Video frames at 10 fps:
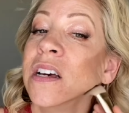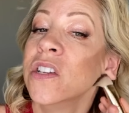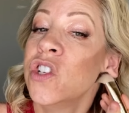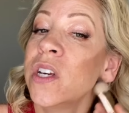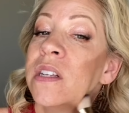
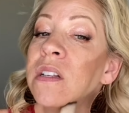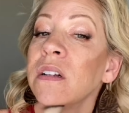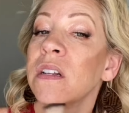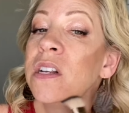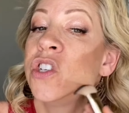
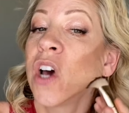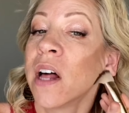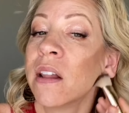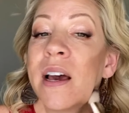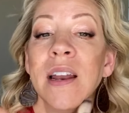chiseled
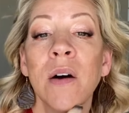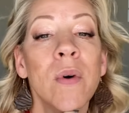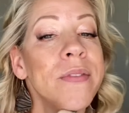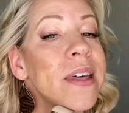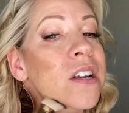jawline. I
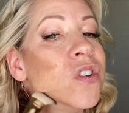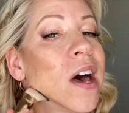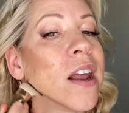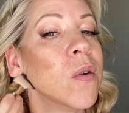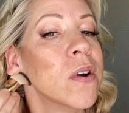want that shadow